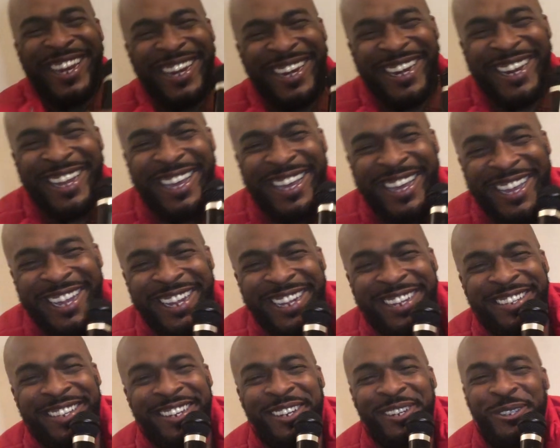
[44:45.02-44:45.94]
Nah, I ain't
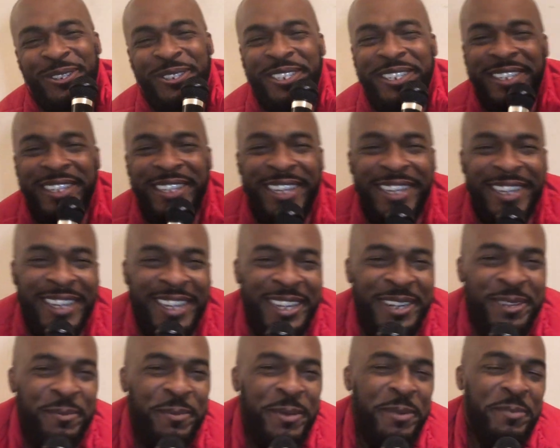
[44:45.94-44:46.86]
say no shit like that
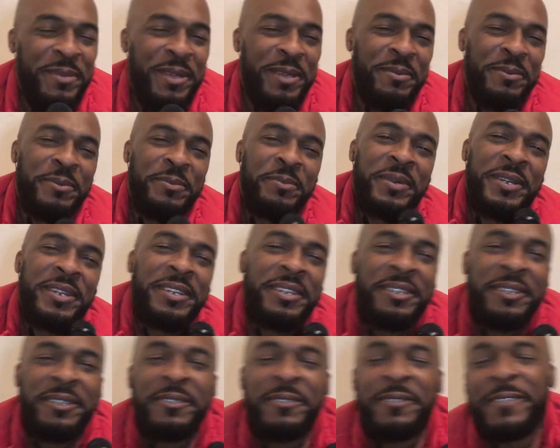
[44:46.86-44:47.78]
to my baby.
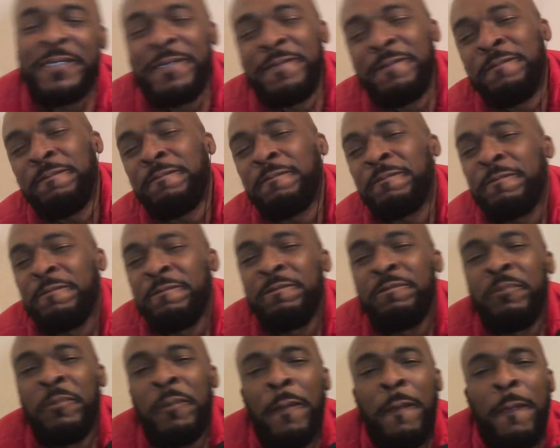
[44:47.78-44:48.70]
But
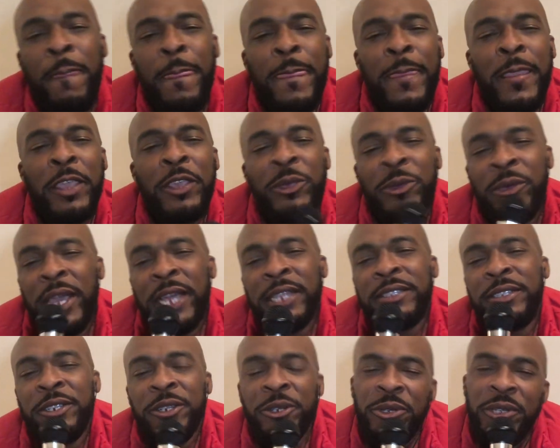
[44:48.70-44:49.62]
you got
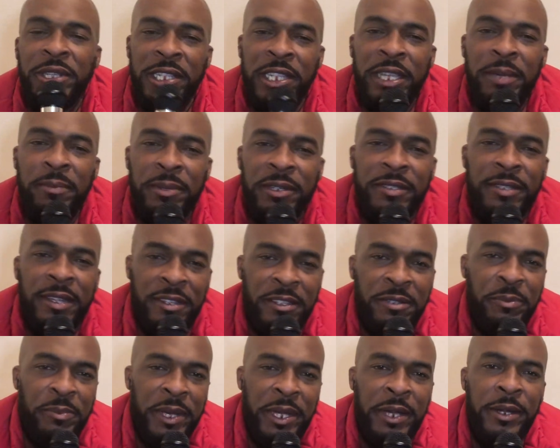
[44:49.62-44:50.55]
to know your limits as
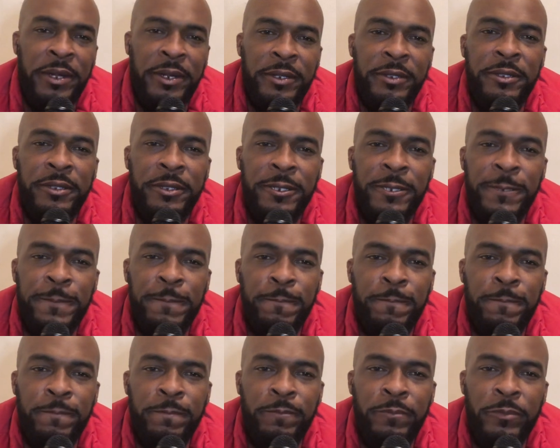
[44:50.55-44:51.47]
a parent.
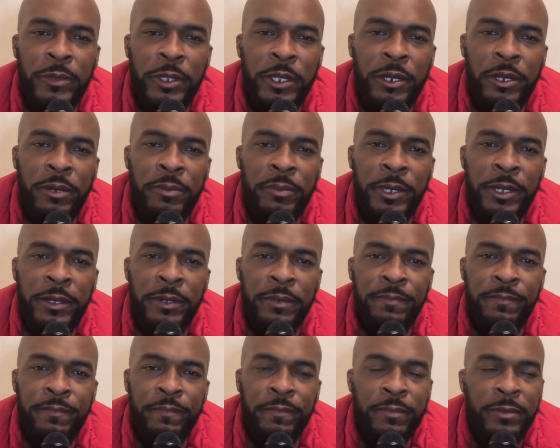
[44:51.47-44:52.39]
You know what I mean?
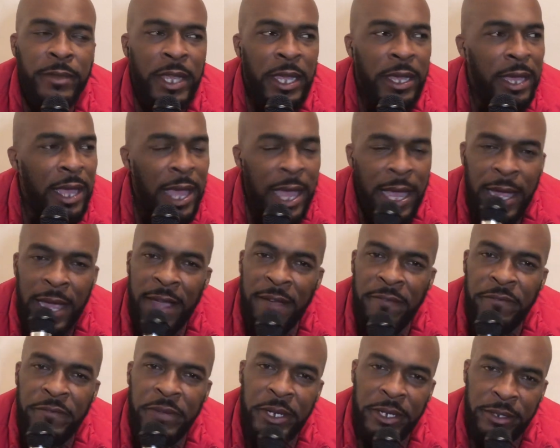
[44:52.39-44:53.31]
Like, I got
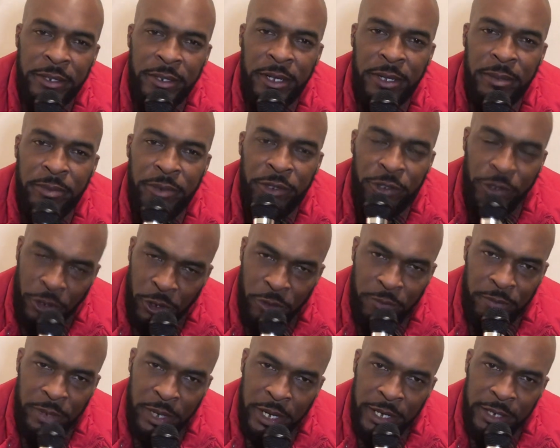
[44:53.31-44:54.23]
fucked up so
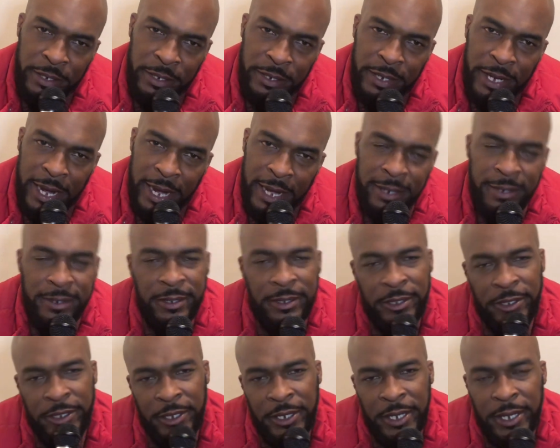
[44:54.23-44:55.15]
much as a
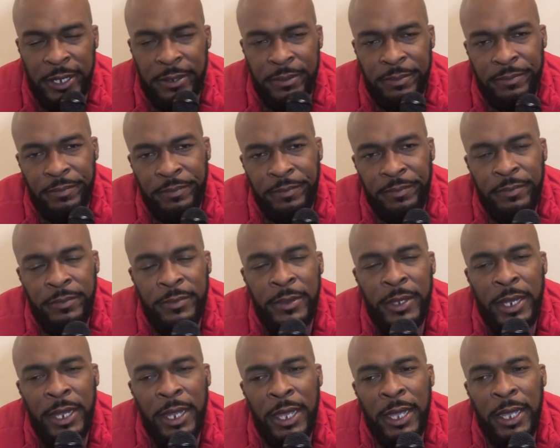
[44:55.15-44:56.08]
jit
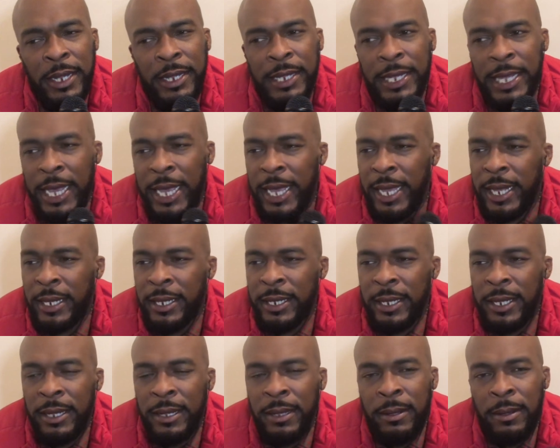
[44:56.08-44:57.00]
that
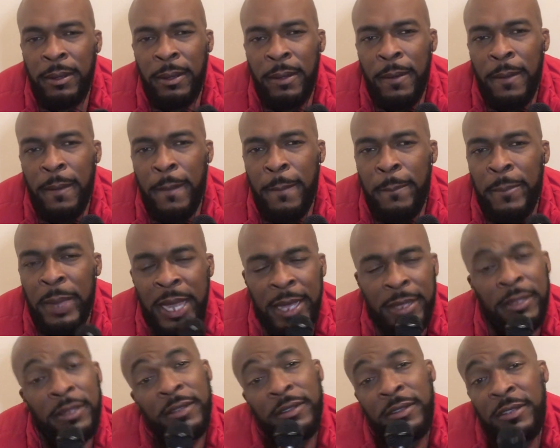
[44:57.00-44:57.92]
by
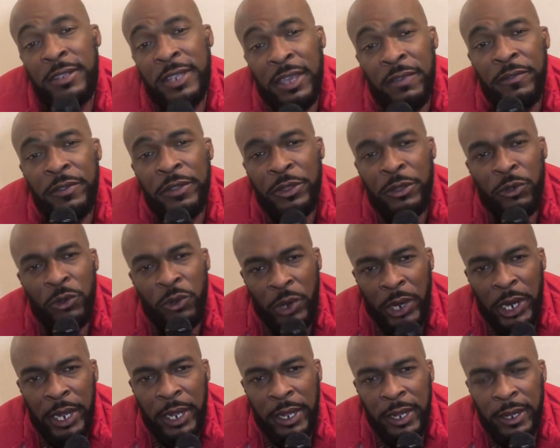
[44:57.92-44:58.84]
the 7th
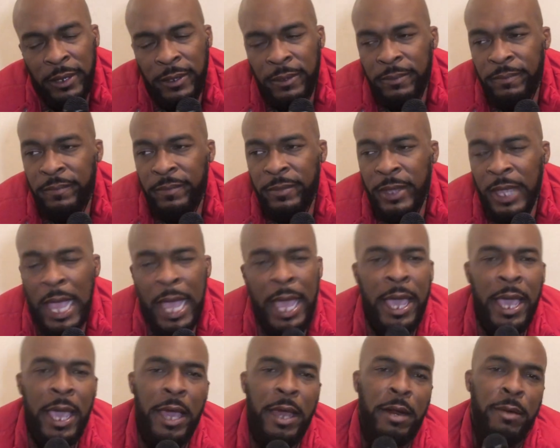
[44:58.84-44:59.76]
grade, I
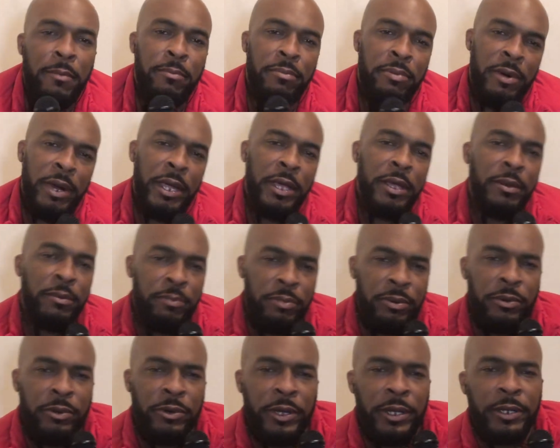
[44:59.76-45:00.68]
had a breaking
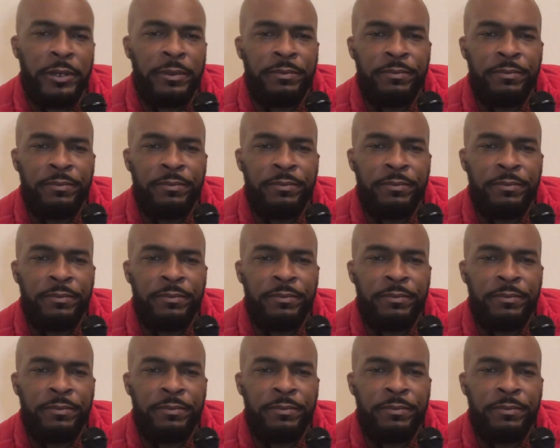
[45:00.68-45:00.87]
point